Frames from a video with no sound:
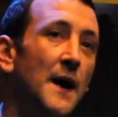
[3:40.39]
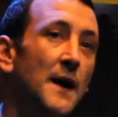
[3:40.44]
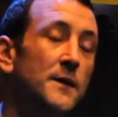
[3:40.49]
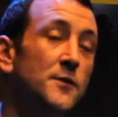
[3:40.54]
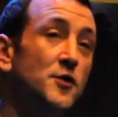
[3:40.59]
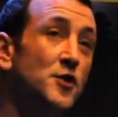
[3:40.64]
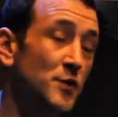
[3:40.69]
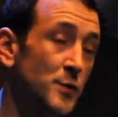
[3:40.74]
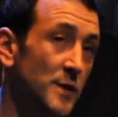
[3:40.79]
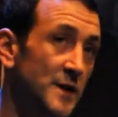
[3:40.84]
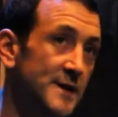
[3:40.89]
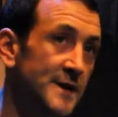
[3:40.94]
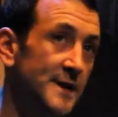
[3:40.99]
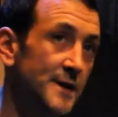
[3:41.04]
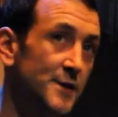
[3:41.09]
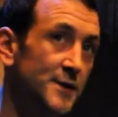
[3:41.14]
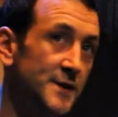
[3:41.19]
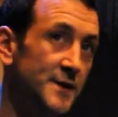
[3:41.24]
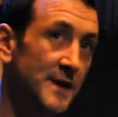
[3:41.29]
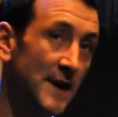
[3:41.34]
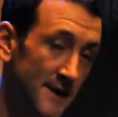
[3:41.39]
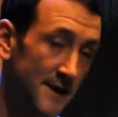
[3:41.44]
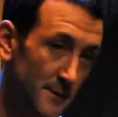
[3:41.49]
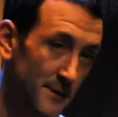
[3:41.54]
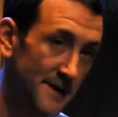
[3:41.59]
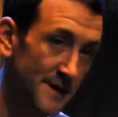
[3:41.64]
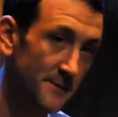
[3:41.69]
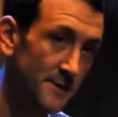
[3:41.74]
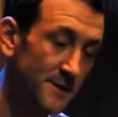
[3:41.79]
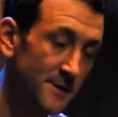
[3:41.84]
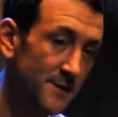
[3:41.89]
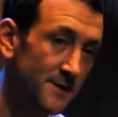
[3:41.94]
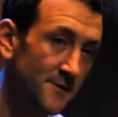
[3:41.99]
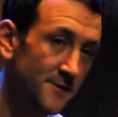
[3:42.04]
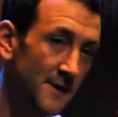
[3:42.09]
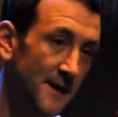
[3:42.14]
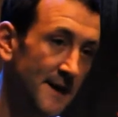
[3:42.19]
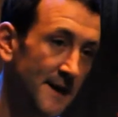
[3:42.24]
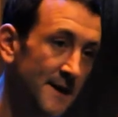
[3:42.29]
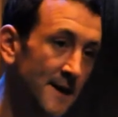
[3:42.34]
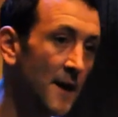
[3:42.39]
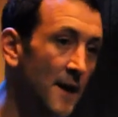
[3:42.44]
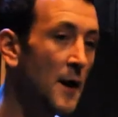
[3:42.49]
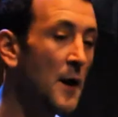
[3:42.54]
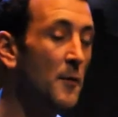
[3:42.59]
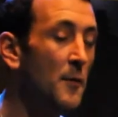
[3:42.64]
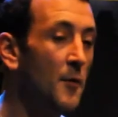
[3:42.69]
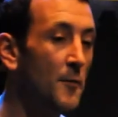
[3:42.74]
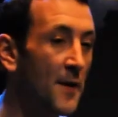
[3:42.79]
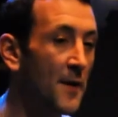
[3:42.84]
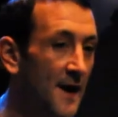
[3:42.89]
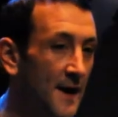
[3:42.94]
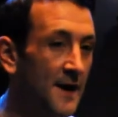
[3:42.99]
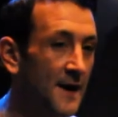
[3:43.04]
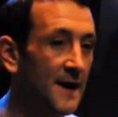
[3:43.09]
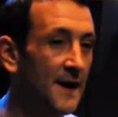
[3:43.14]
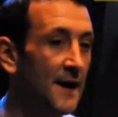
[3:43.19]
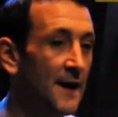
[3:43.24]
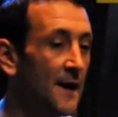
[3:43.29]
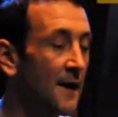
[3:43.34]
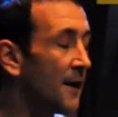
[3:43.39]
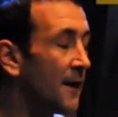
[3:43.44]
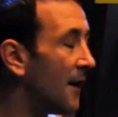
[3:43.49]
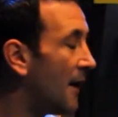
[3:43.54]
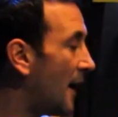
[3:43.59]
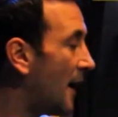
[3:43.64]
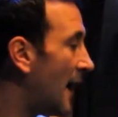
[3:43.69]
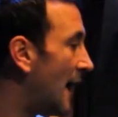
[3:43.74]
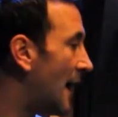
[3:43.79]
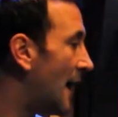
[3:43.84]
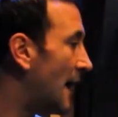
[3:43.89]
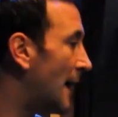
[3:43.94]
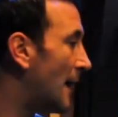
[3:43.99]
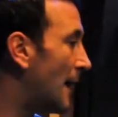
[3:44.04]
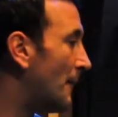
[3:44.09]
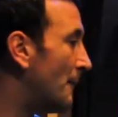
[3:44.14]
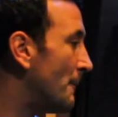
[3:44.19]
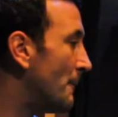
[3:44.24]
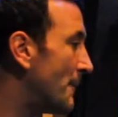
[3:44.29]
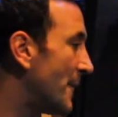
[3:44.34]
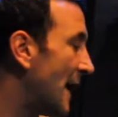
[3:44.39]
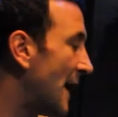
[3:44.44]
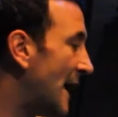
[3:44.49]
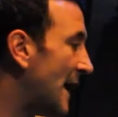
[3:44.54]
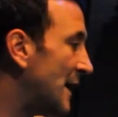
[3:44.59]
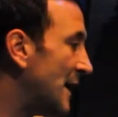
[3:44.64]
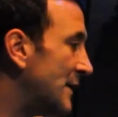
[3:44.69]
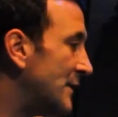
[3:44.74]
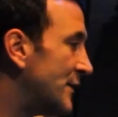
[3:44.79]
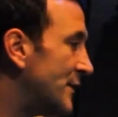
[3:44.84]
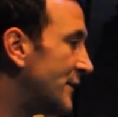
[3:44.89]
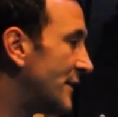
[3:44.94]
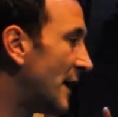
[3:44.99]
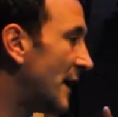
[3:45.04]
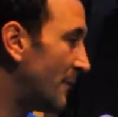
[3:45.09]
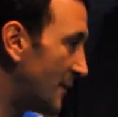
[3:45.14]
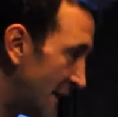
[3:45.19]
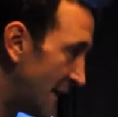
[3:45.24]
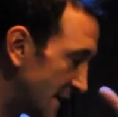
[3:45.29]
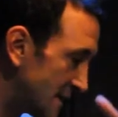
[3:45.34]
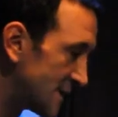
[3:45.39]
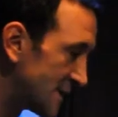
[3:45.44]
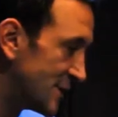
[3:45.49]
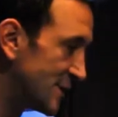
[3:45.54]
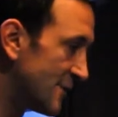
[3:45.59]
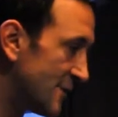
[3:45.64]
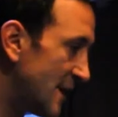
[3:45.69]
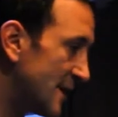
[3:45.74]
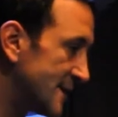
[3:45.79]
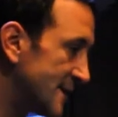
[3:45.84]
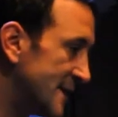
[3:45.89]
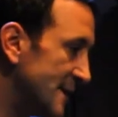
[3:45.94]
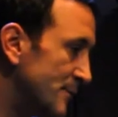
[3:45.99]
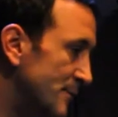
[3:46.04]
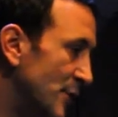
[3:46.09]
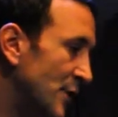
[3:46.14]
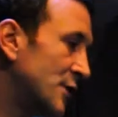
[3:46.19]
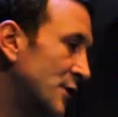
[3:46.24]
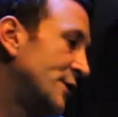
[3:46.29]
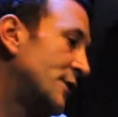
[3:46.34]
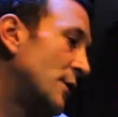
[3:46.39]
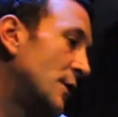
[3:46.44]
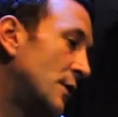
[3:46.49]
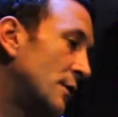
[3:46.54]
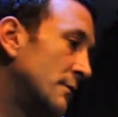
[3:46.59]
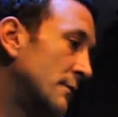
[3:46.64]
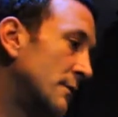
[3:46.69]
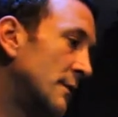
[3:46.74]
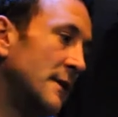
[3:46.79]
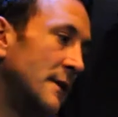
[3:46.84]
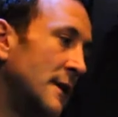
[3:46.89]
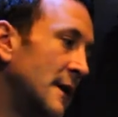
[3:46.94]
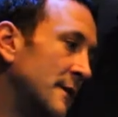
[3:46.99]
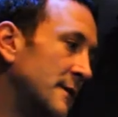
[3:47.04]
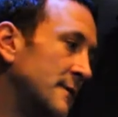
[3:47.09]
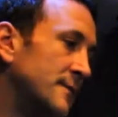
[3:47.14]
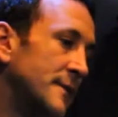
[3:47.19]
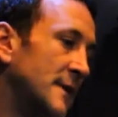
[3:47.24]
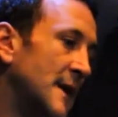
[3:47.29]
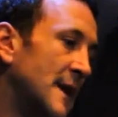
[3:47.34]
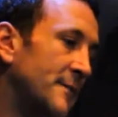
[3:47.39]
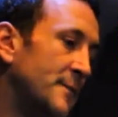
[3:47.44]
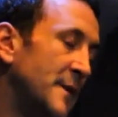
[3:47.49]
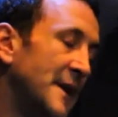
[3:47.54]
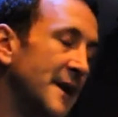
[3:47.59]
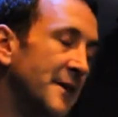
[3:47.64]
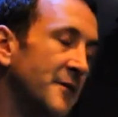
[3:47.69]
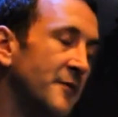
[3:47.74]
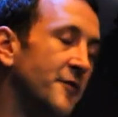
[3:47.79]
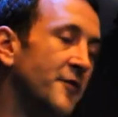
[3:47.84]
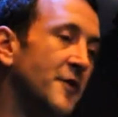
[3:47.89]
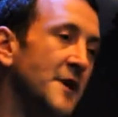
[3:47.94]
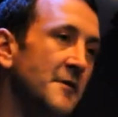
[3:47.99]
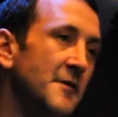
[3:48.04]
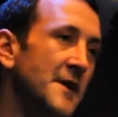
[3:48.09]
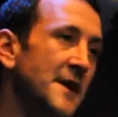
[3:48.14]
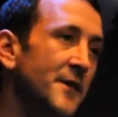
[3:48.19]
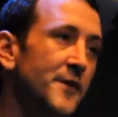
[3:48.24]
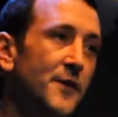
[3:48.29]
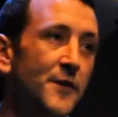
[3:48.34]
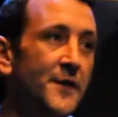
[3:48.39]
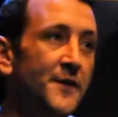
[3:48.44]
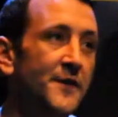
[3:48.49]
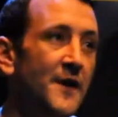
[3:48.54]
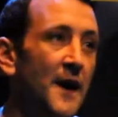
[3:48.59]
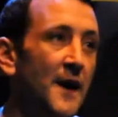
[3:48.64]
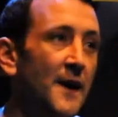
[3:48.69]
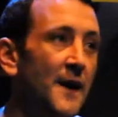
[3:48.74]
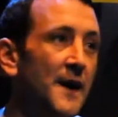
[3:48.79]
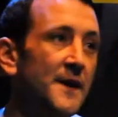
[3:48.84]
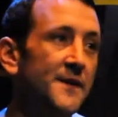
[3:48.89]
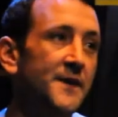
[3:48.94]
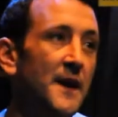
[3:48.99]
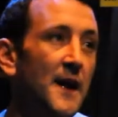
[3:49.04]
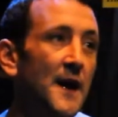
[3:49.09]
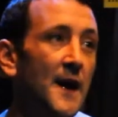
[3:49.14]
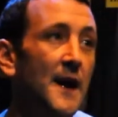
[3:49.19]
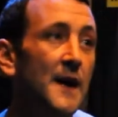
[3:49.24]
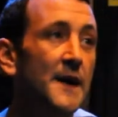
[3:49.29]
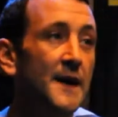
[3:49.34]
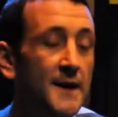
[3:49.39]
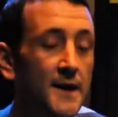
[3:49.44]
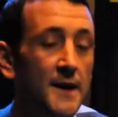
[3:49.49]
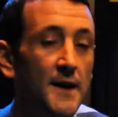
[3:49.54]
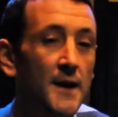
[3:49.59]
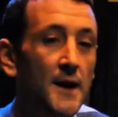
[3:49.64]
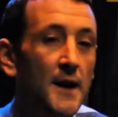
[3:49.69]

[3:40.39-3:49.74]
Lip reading: Just worked in London last week, which was great. Mm-hmm. But back here, and I've been asked to direct it, but also I've been given free rein to design it as I like.